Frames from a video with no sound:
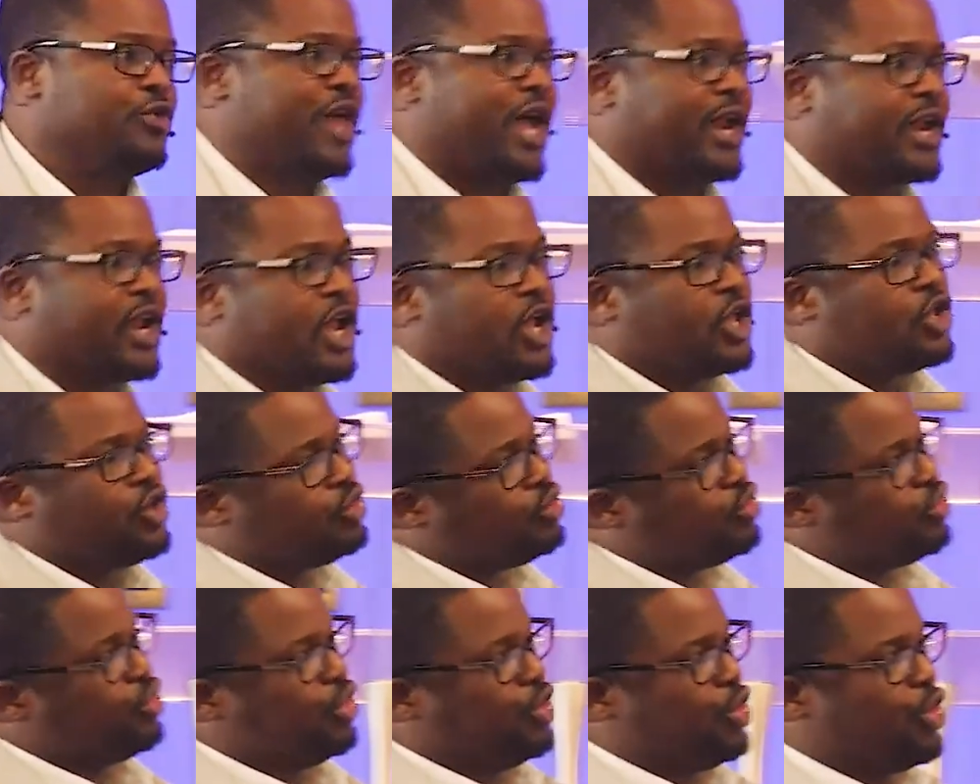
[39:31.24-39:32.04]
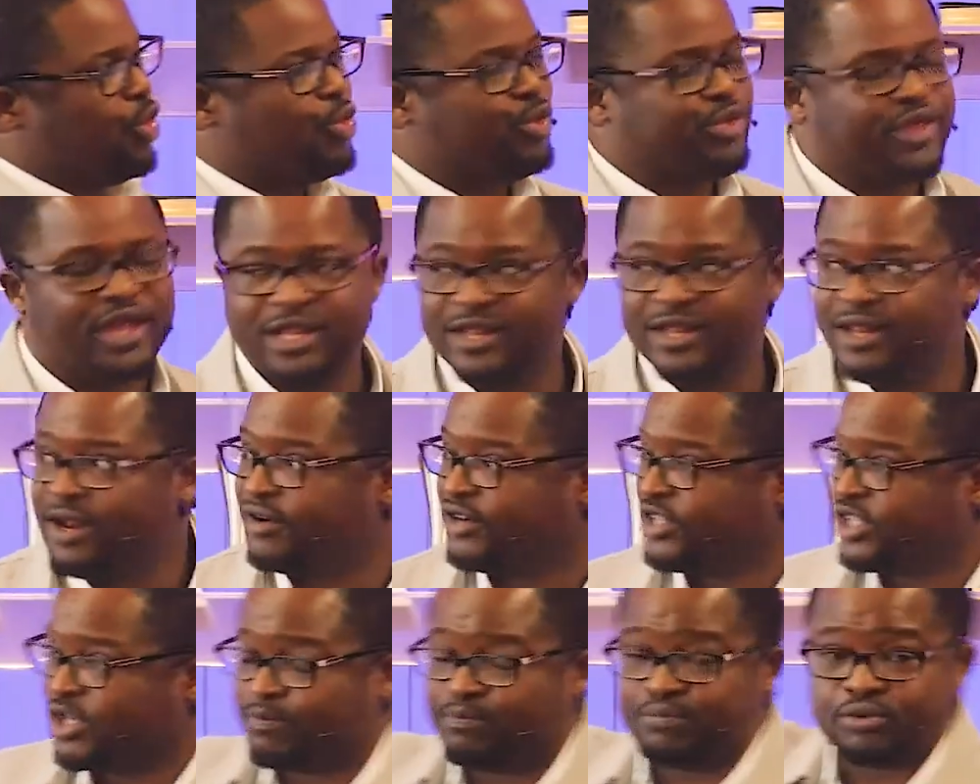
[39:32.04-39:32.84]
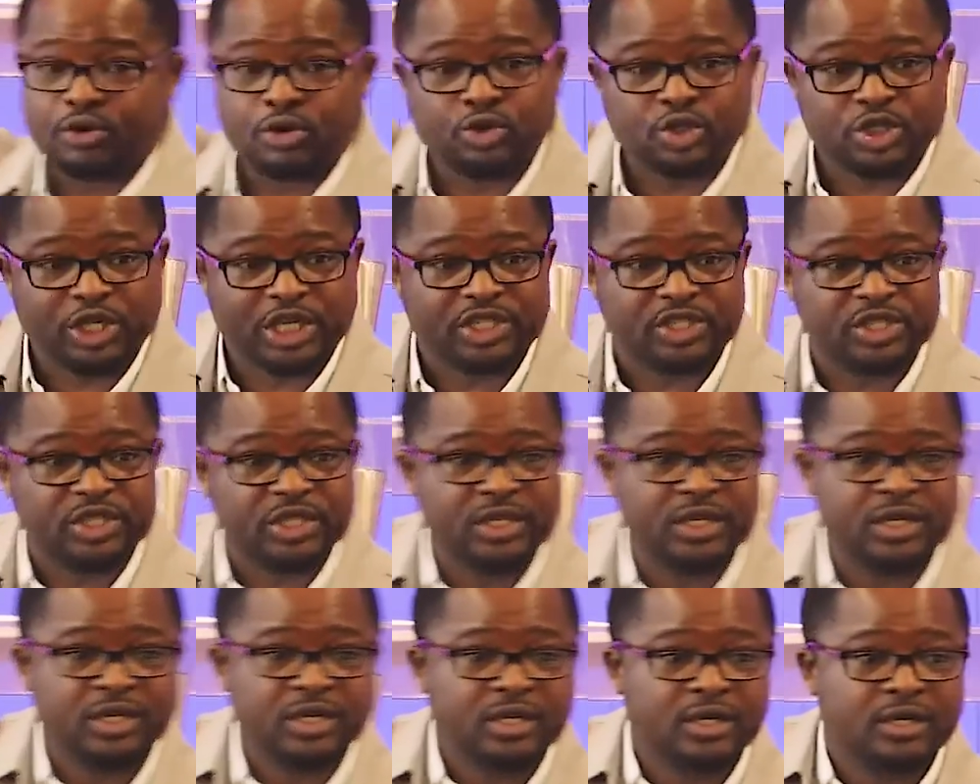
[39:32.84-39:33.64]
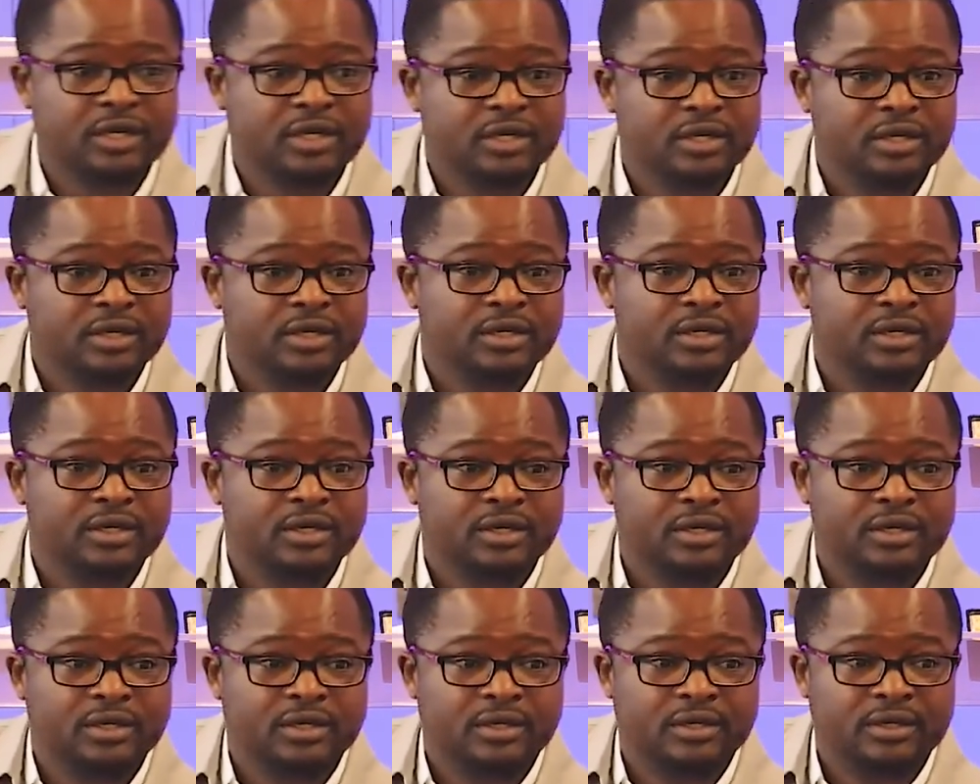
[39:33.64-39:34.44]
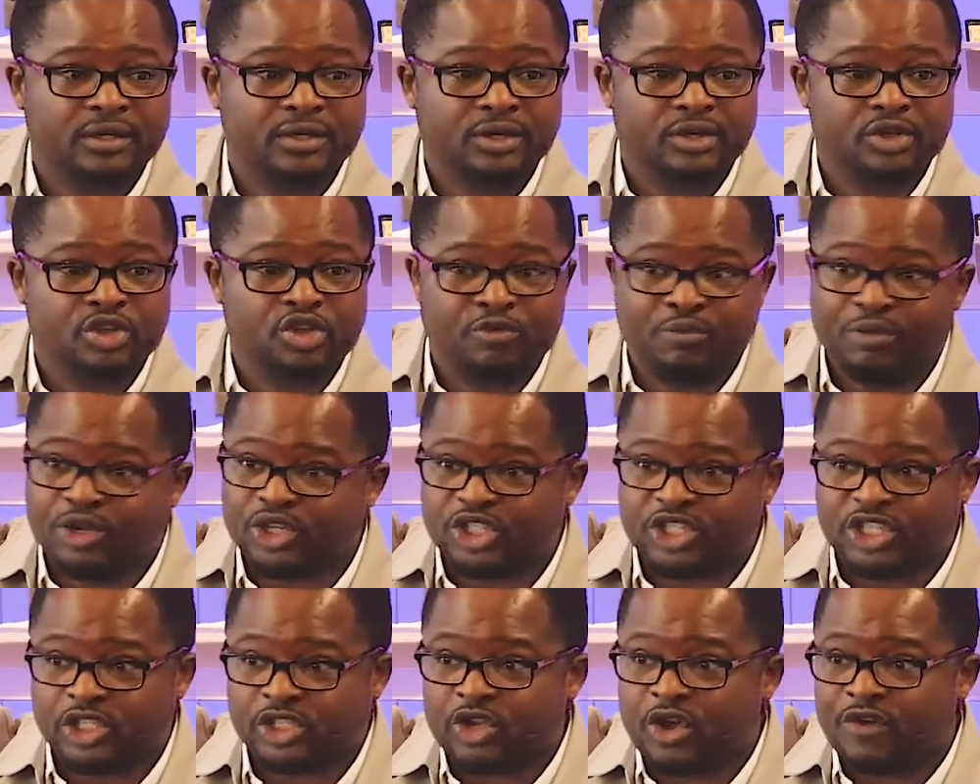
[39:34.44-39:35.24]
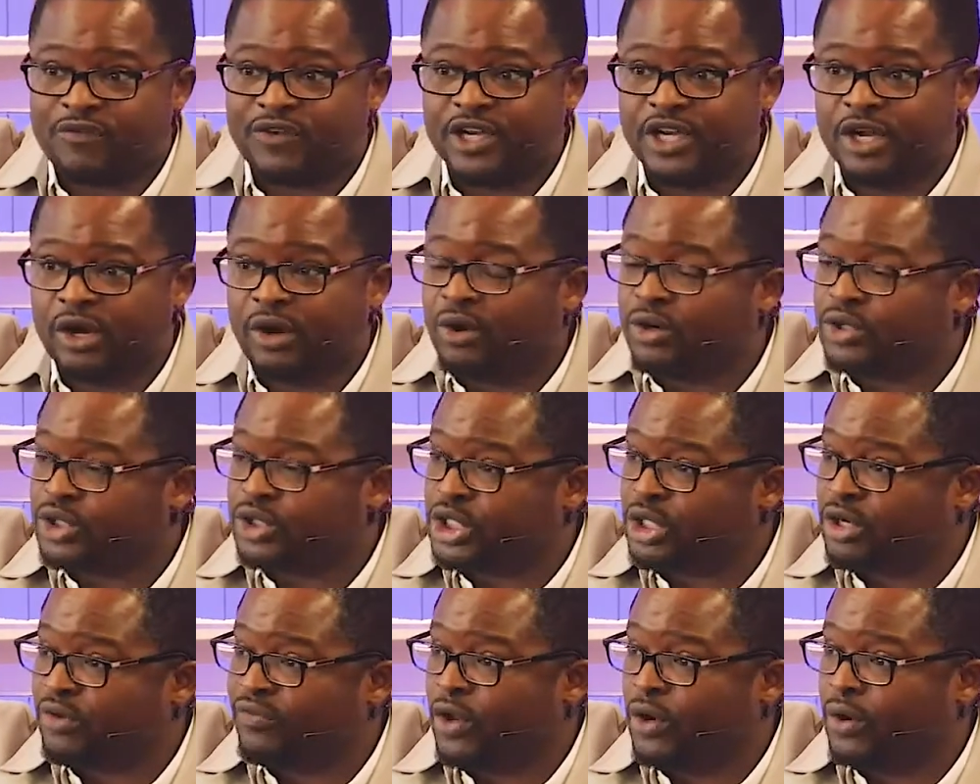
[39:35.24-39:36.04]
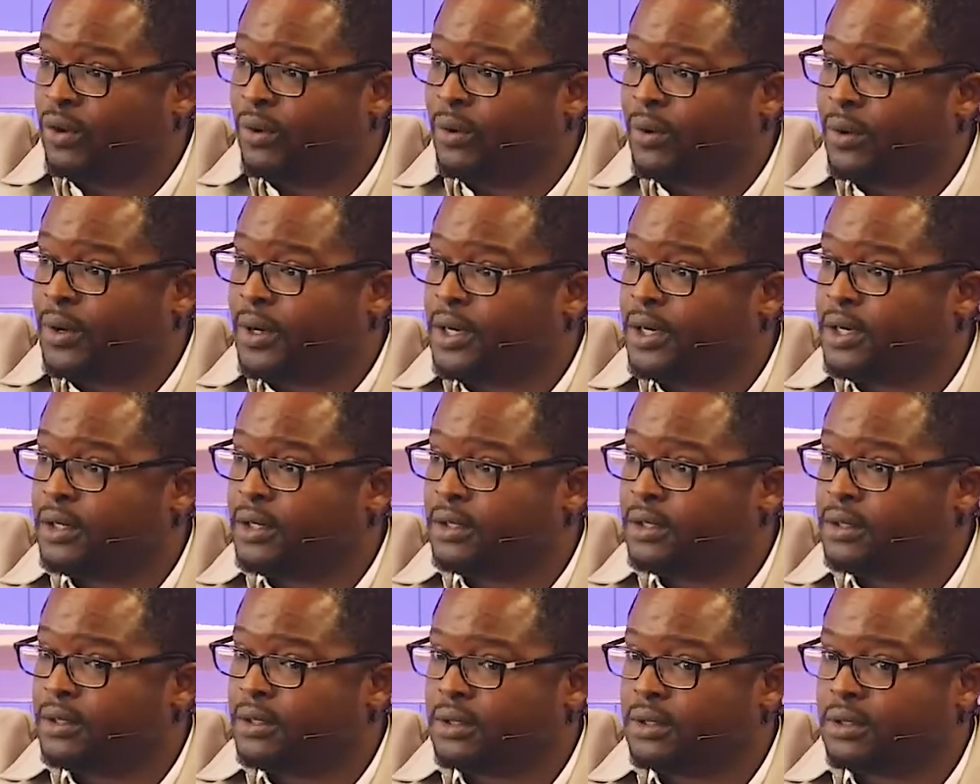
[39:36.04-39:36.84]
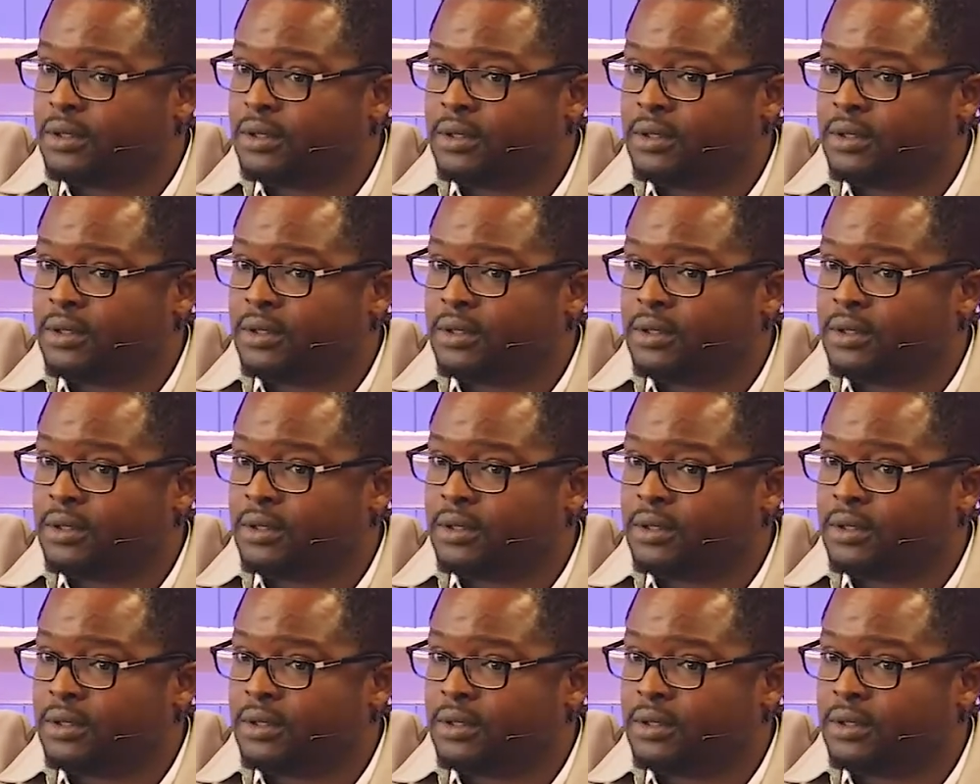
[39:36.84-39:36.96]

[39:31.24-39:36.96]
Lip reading: to do that, you know that there is a process. You must discover the altar of the Lord.